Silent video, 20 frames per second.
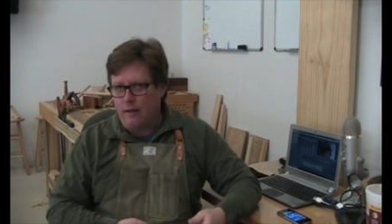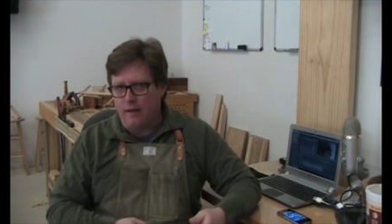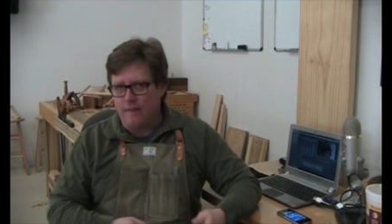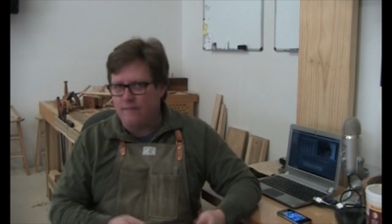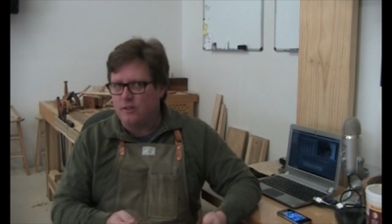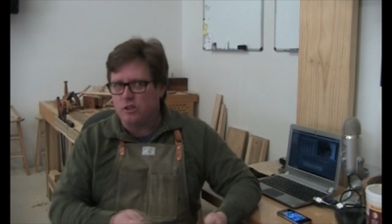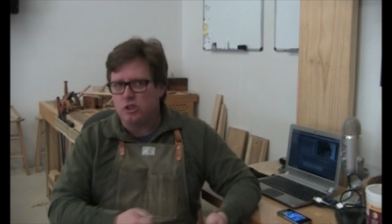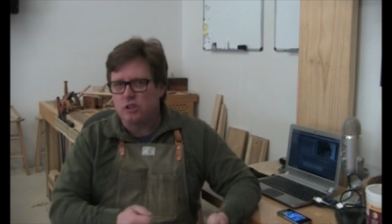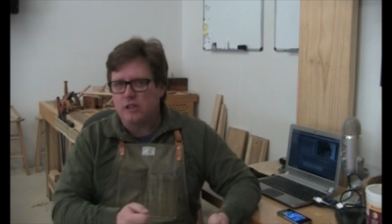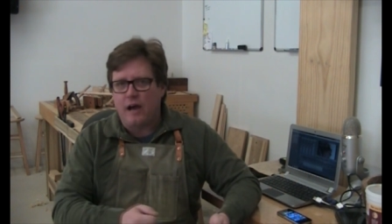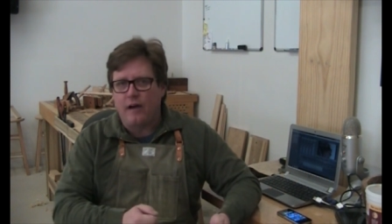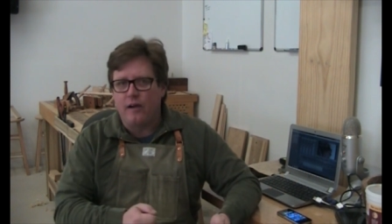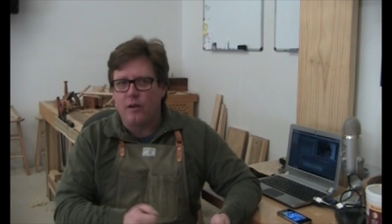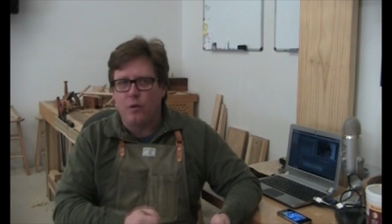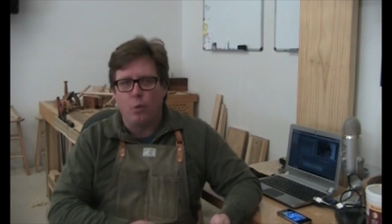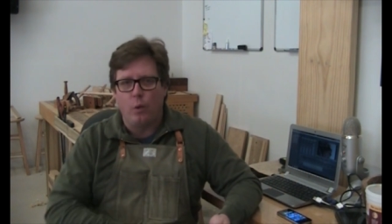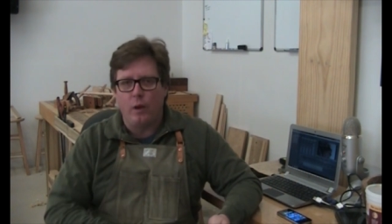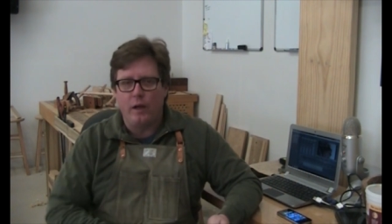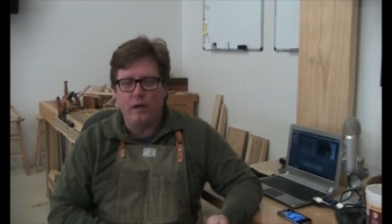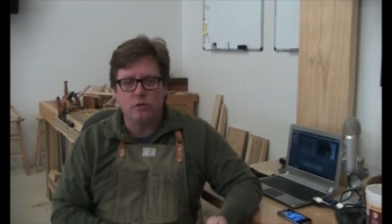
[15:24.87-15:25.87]
Even just how
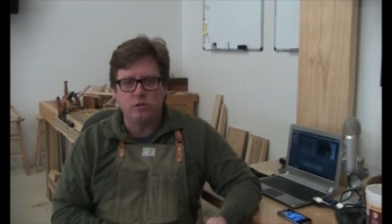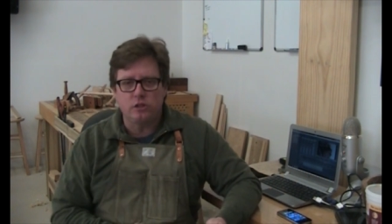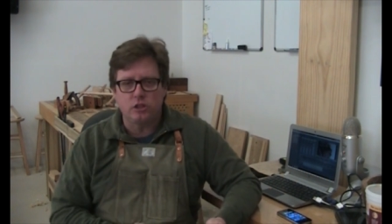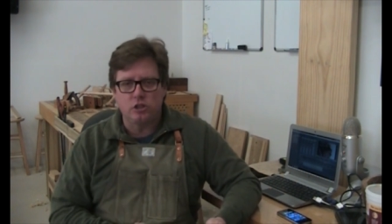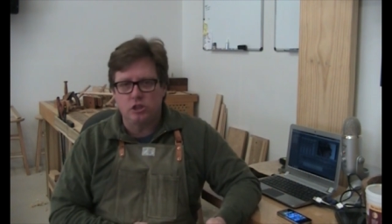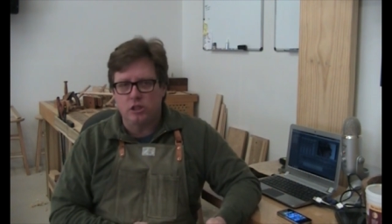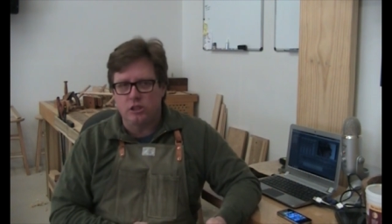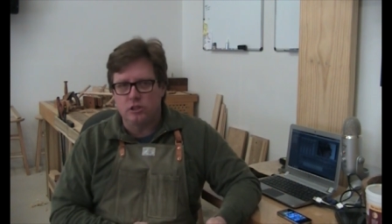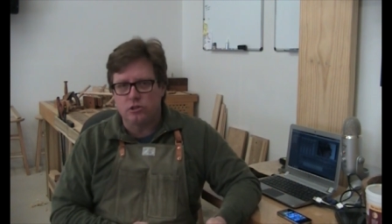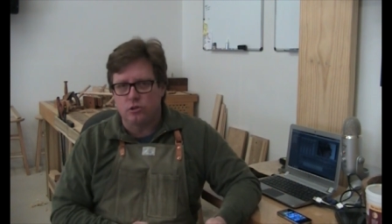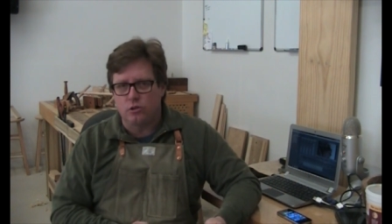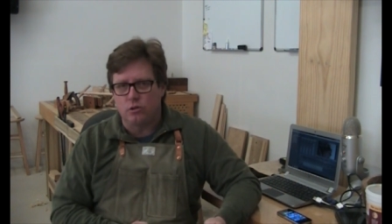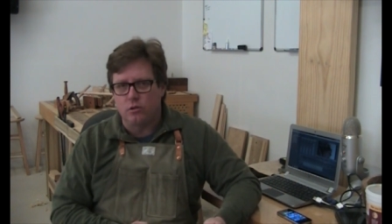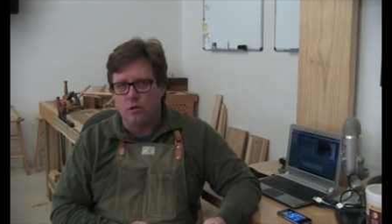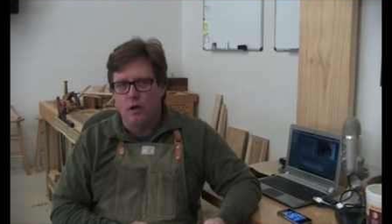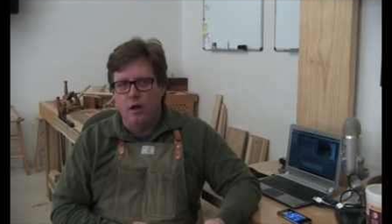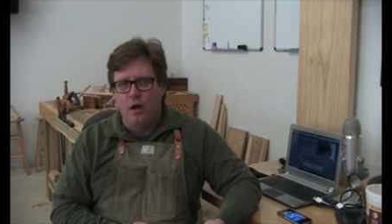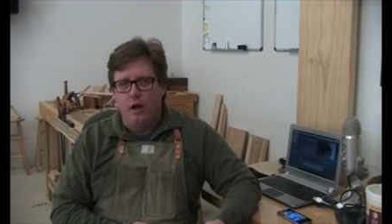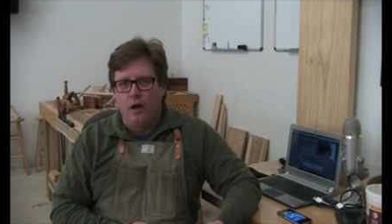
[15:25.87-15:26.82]
he wiggles a chisel.